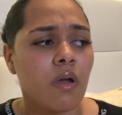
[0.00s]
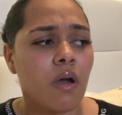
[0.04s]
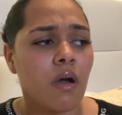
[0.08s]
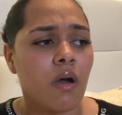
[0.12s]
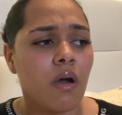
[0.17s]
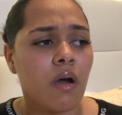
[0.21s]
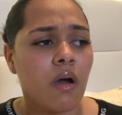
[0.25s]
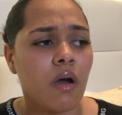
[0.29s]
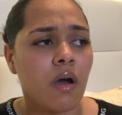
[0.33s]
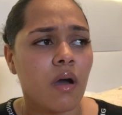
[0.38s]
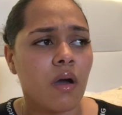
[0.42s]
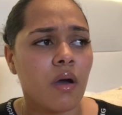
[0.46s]

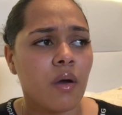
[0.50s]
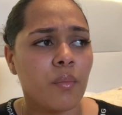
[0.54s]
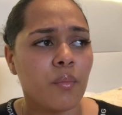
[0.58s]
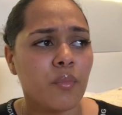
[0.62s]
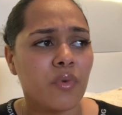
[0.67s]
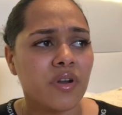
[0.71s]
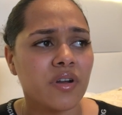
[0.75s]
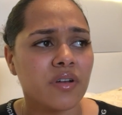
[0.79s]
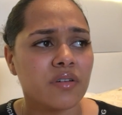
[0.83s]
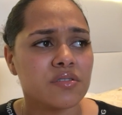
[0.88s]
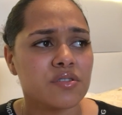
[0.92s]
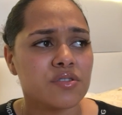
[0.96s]

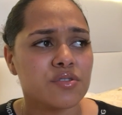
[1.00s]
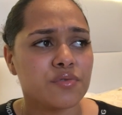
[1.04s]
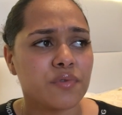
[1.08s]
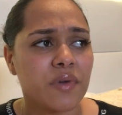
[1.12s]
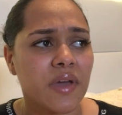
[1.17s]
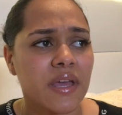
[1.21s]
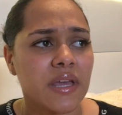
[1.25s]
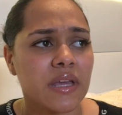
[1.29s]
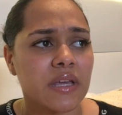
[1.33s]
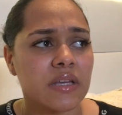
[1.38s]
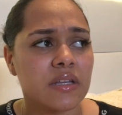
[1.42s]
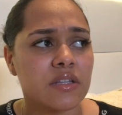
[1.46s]
What else do
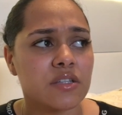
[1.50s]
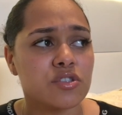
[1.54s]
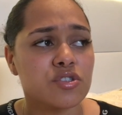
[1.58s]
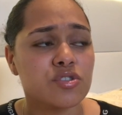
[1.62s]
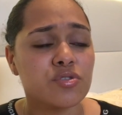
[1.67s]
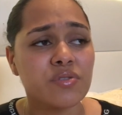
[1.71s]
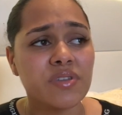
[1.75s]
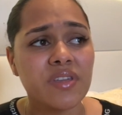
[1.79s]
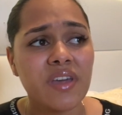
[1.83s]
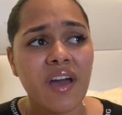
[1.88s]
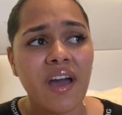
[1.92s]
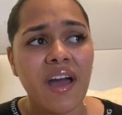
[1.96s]
I eat? So
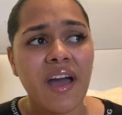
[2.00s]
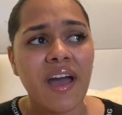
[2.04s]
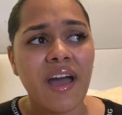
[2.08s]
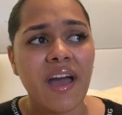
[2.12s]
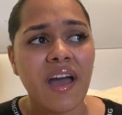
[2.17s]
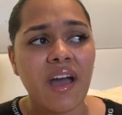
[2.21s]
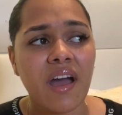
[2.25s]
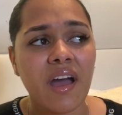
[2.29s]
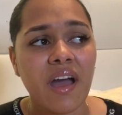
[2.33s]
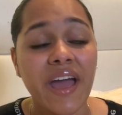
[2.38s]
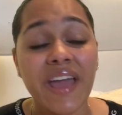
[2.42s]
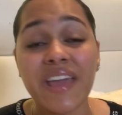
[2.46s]
yeah,
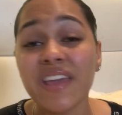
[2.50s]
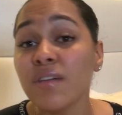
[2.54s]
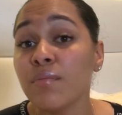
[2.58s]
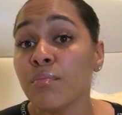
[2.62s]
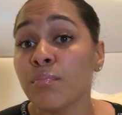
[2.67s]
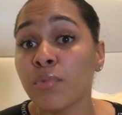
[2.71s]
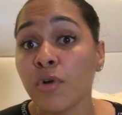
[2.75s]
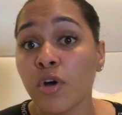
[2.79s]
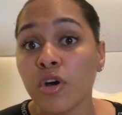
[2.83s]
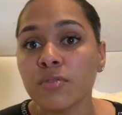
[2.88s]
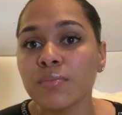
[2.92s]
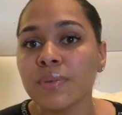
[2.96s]
I
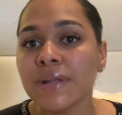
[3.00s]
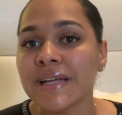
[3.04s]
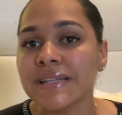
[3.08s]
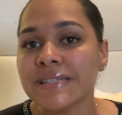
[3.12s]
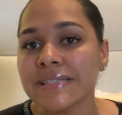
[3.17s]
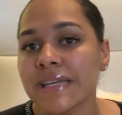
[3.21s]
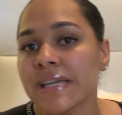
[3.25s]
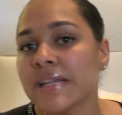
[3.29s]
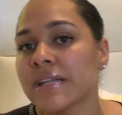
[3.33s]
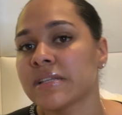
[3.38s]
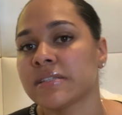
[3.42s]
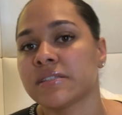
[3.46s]
eat boiled
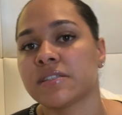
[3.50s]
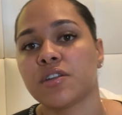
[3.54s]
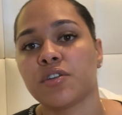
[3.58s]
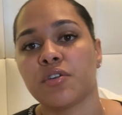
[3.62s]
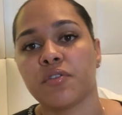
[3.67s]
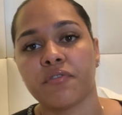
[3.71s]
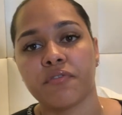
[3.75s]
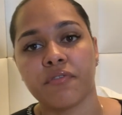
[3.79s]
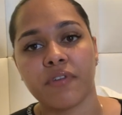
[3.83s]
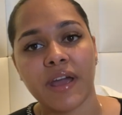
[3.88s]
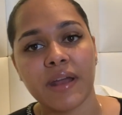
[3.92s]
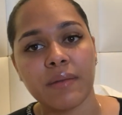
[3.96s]
plantain instead
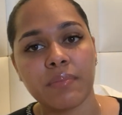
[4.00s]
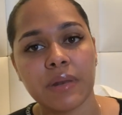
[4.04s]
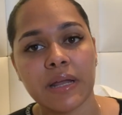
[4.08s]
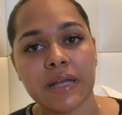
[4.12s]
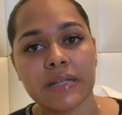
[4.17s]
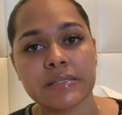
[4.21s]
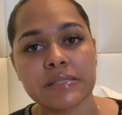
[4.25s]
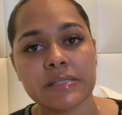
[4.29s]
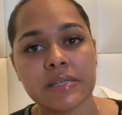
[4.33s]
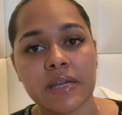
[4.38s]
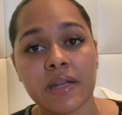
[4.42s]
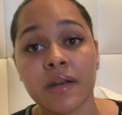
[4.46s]
of fried
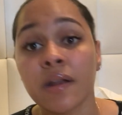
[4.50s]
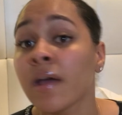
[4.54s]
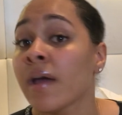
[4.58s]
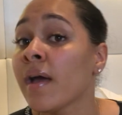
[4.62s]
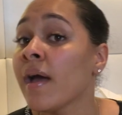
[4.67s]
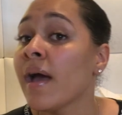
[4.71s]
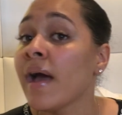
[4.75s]
plantain.